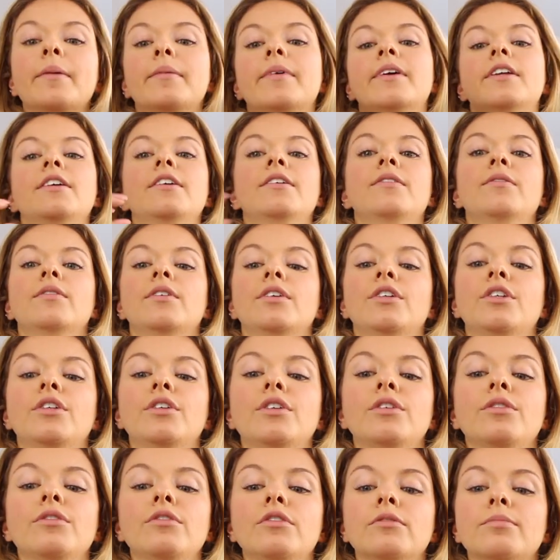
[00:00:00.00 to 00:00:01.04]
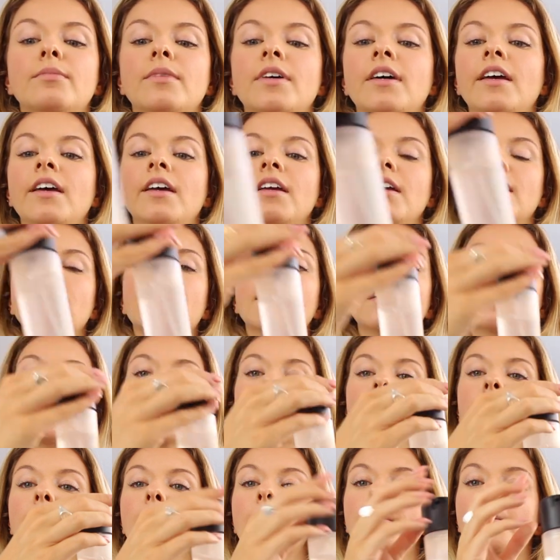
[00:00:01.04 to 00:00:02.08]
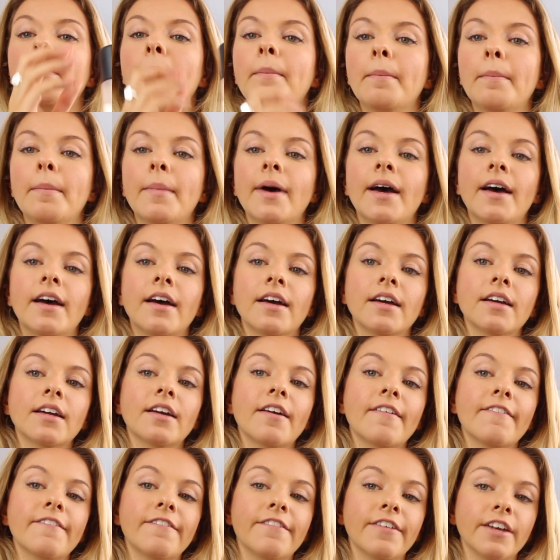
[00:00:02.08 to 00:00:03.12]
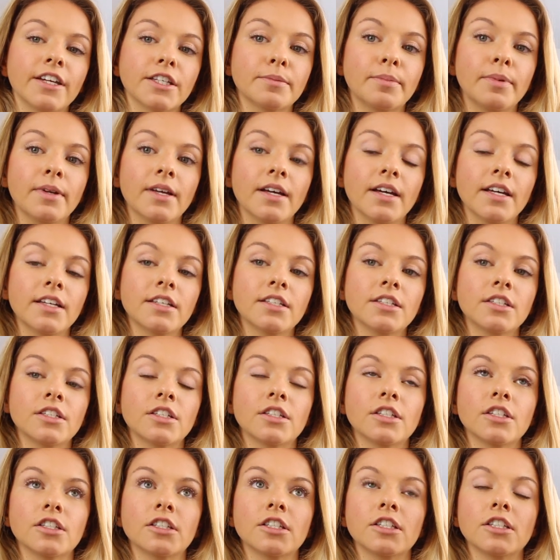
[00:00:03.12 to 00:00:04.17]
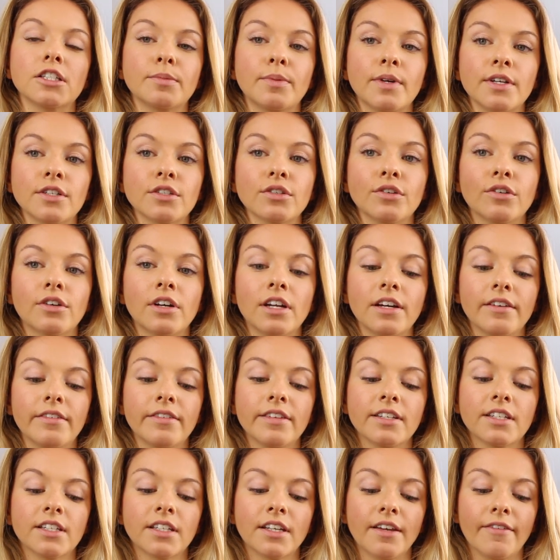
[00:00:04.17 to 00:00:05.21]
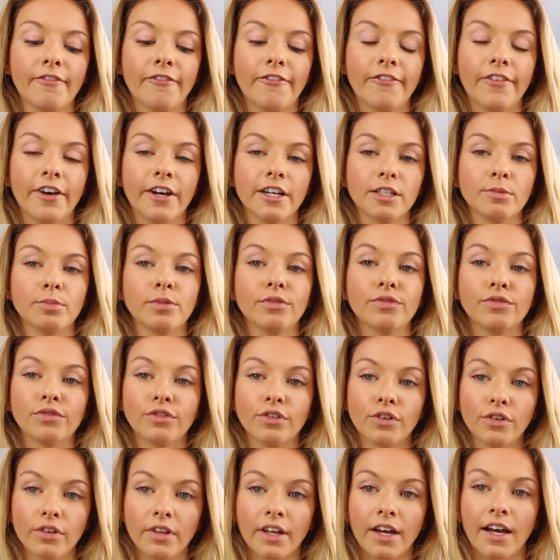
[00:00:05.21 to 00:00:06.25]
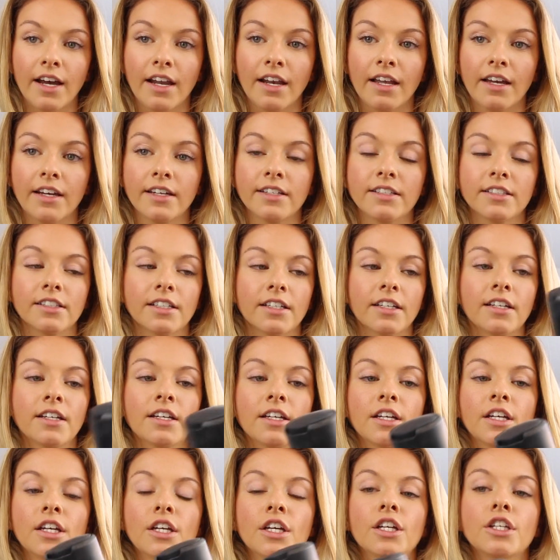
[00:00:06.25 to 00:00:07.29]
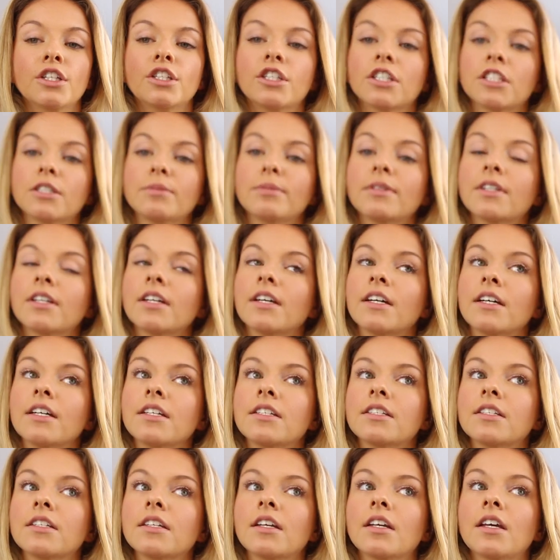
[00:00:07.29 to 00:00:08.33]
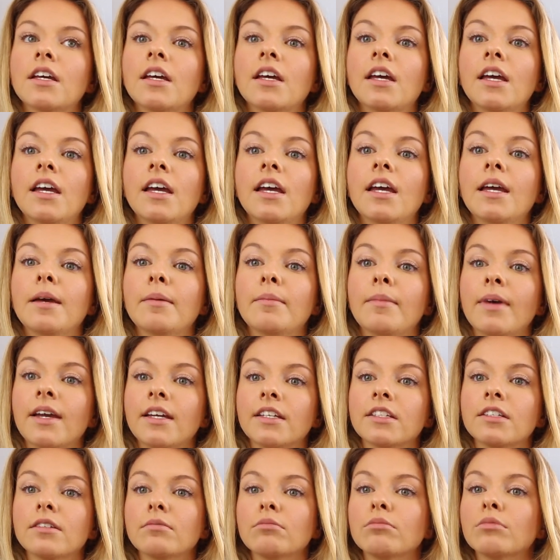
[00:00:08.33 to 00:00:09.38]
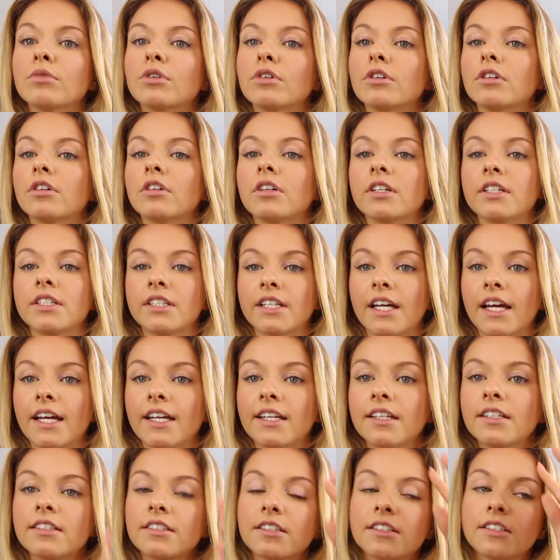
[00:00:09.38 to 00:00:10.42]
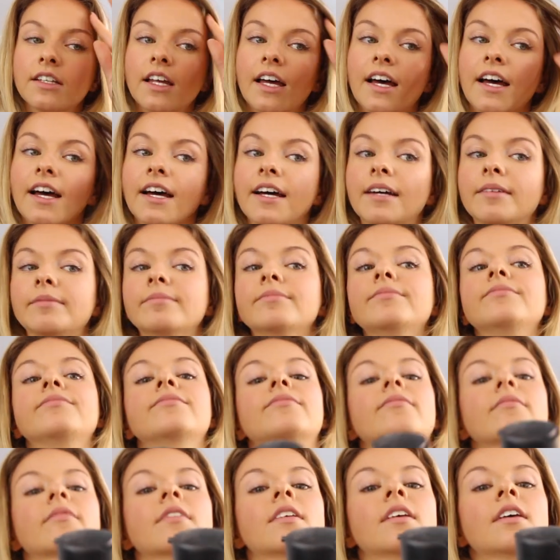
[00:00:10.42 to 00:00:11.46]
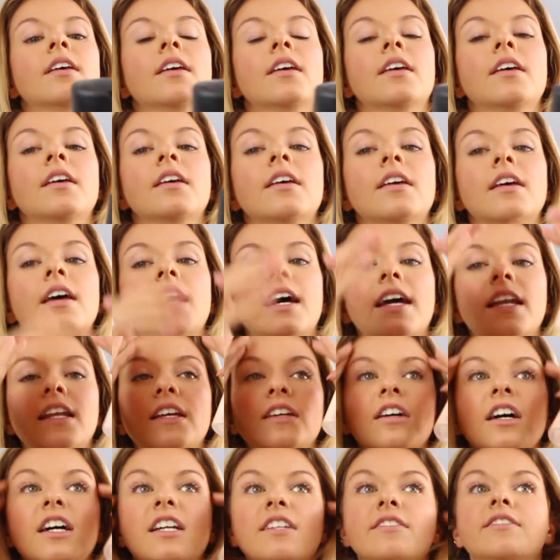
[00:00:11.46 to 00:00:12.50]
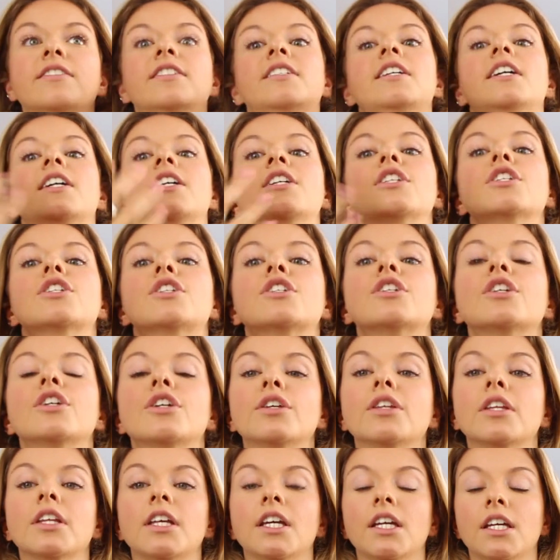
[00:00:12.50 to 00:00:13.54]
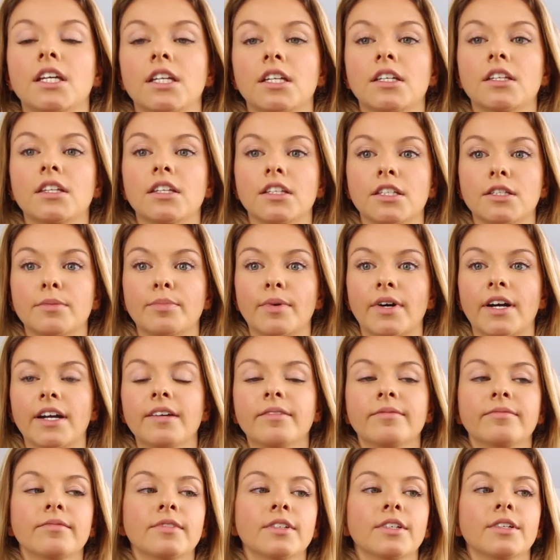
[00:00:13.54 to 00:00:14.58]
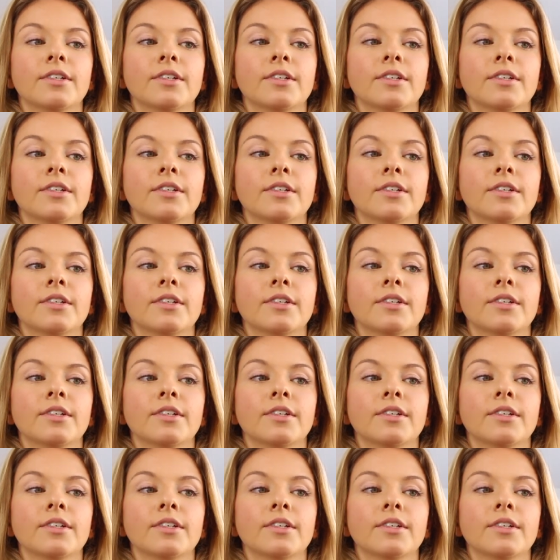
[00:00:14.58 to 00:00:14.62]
I'm going to use my MAC Fix Plus just to spritz all over the skin first before the highlighter, just because it makes it more intense and it kind of sticks to the spray.